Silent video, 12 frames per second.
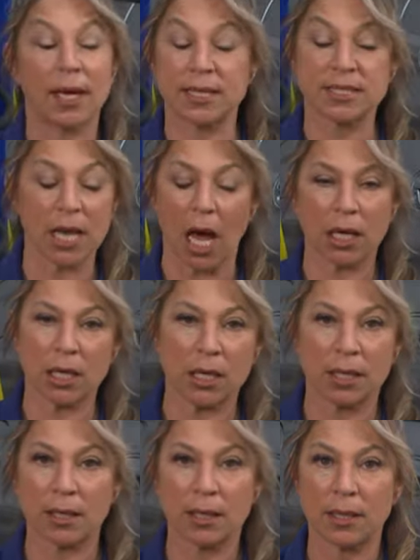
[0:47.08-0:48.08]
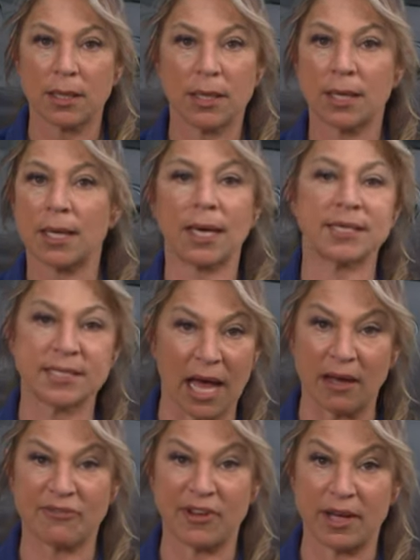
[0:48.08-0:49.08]
It's not good. It's
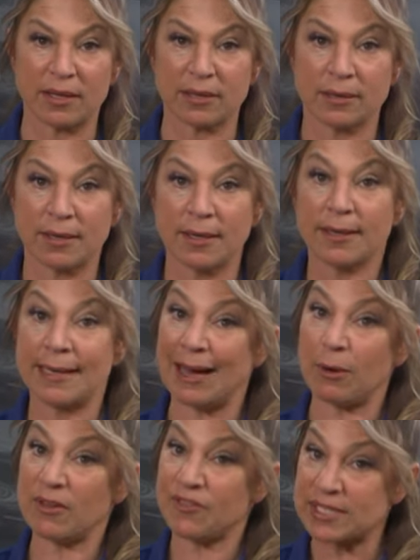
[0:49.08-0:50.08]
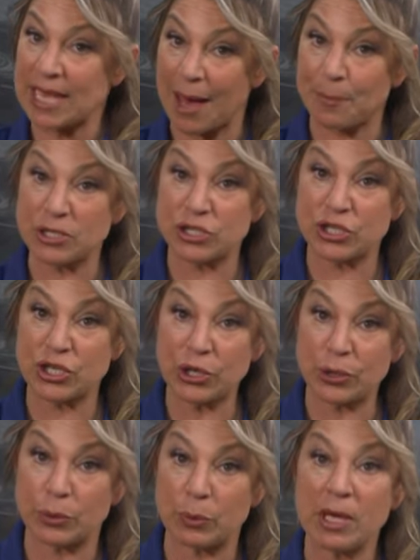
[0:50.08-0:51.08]
not fun. Now, if this happens to
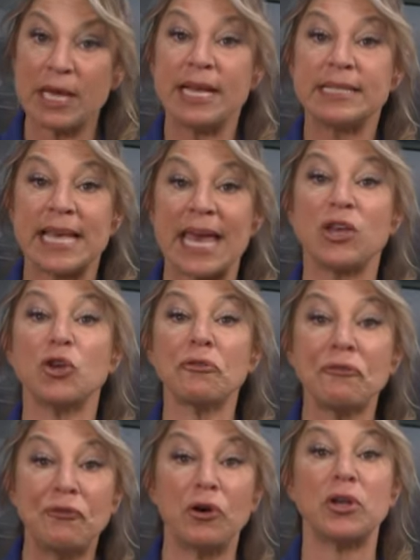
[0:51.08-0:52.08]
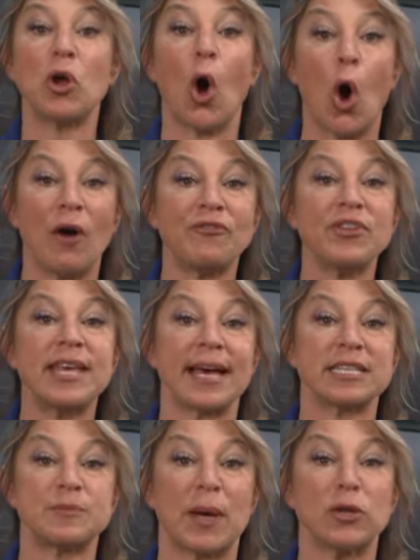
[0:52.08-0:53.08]
you, take your foot off the
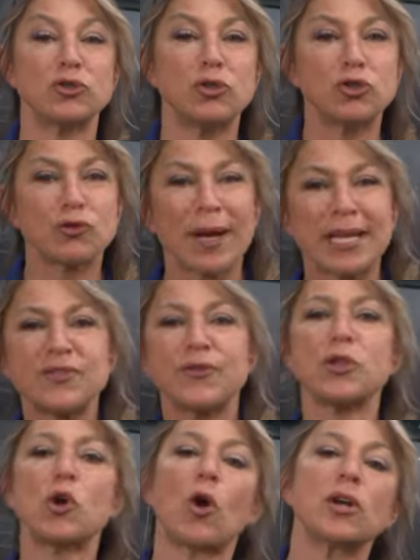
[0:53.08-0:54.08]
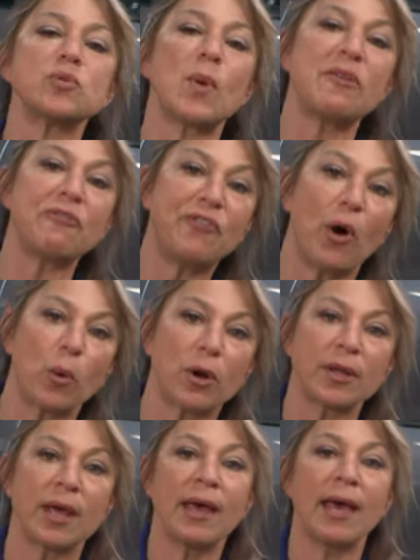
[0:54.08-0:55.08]
gas pedal to transfer the car's weight forward,